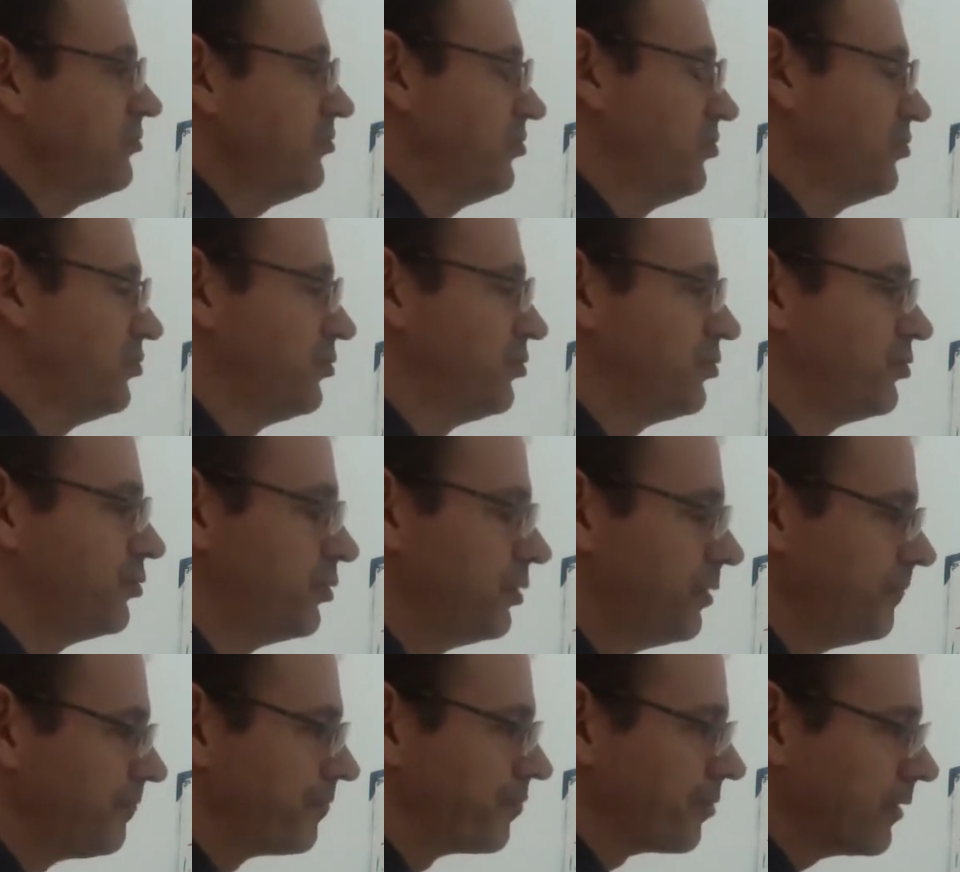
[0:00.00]
to
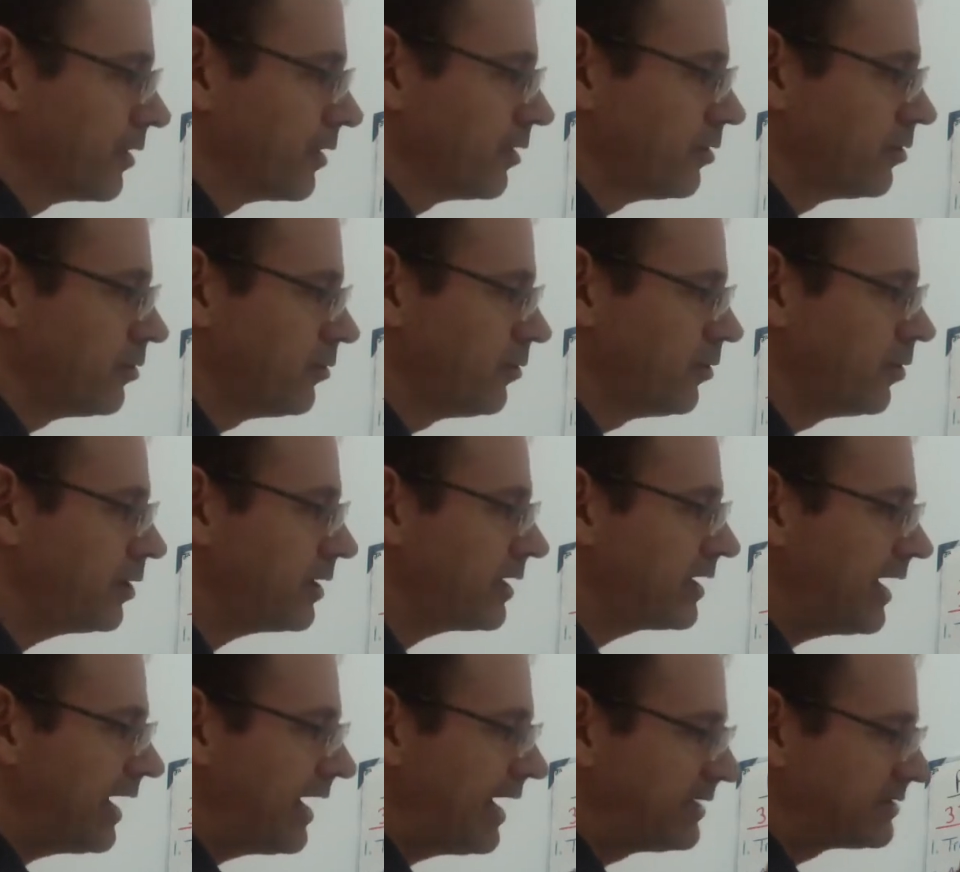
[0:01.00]
look
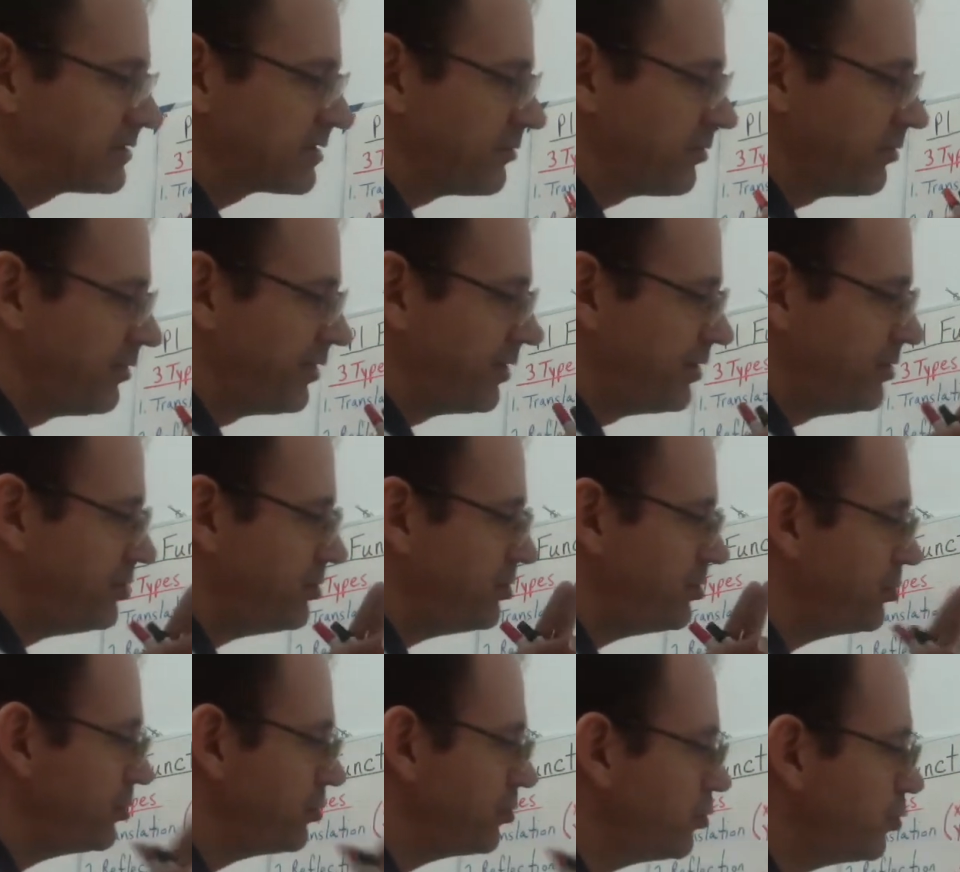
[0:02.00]
at the
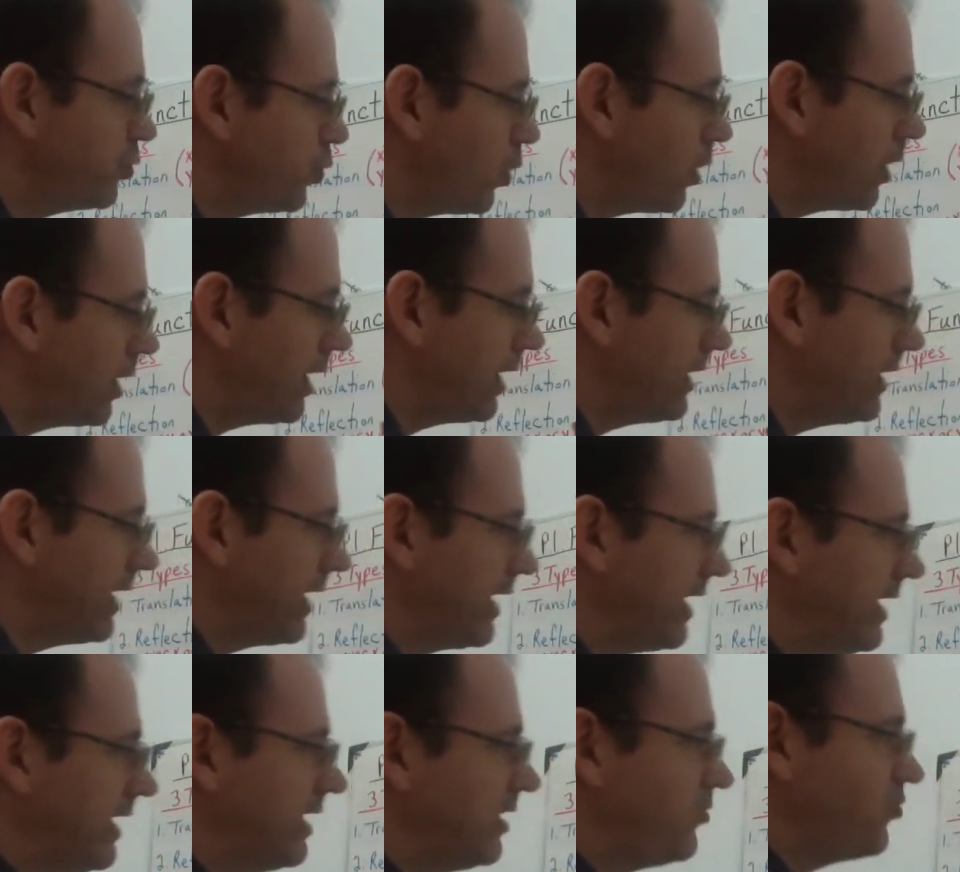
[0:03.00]
new one
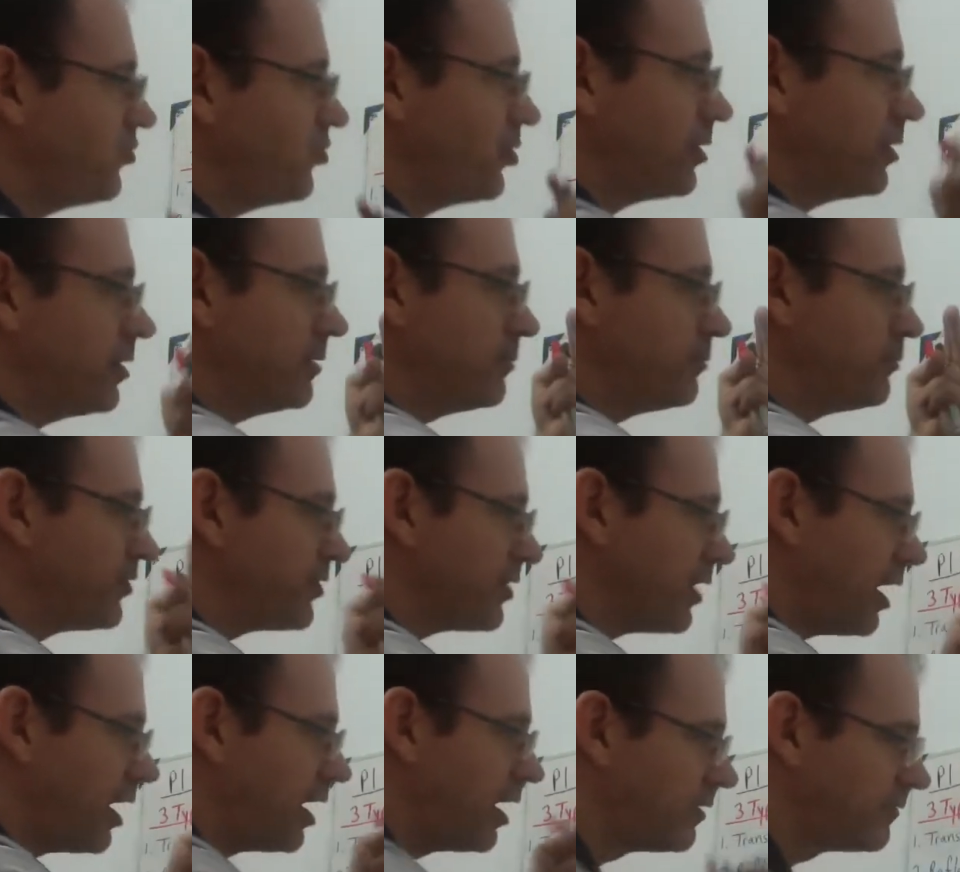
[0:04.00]
in terms
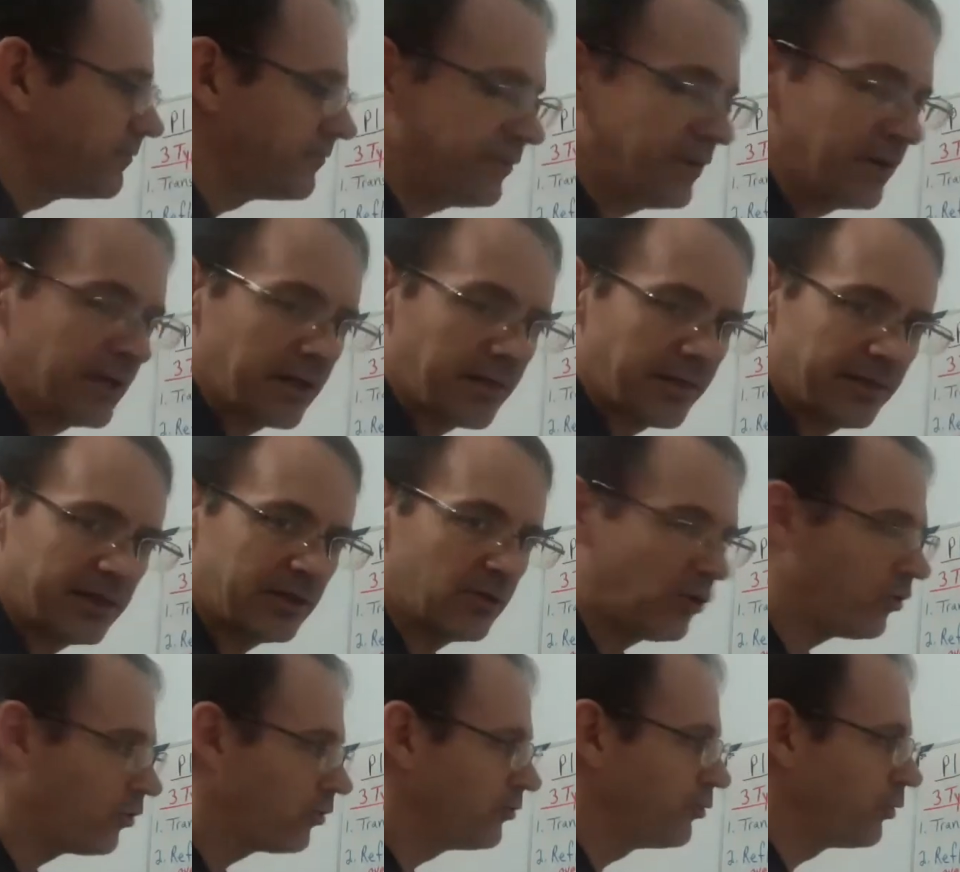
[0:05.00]
of the
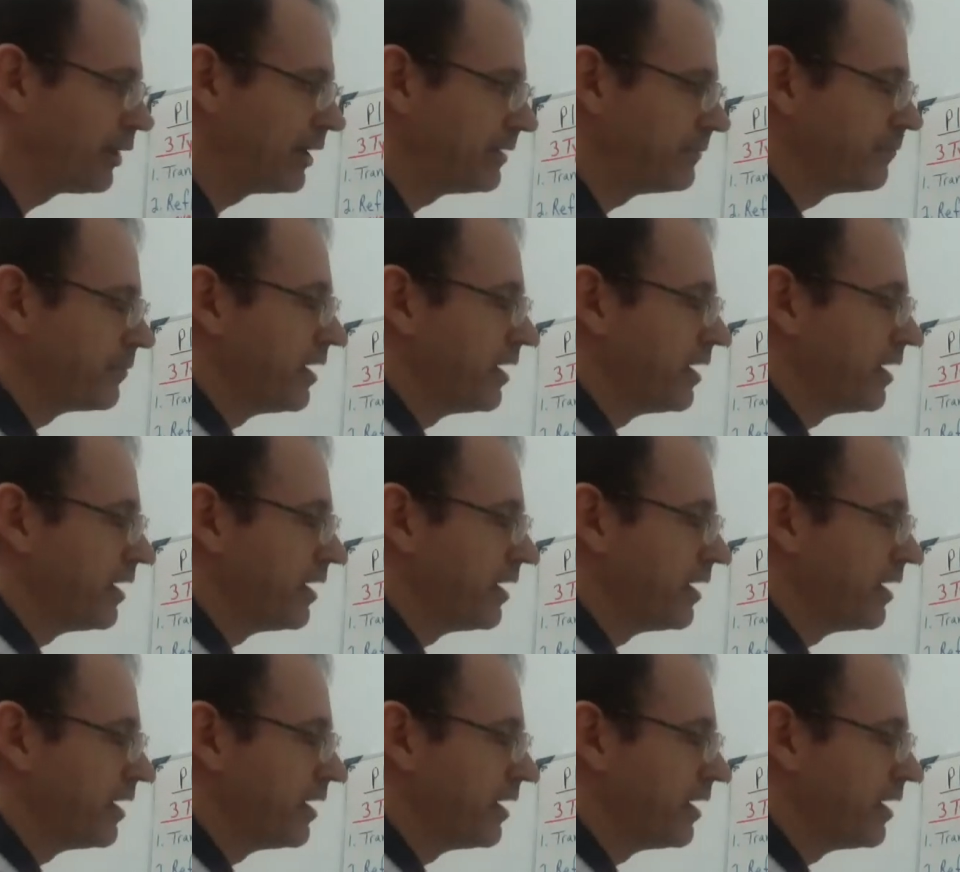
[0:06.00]
old one.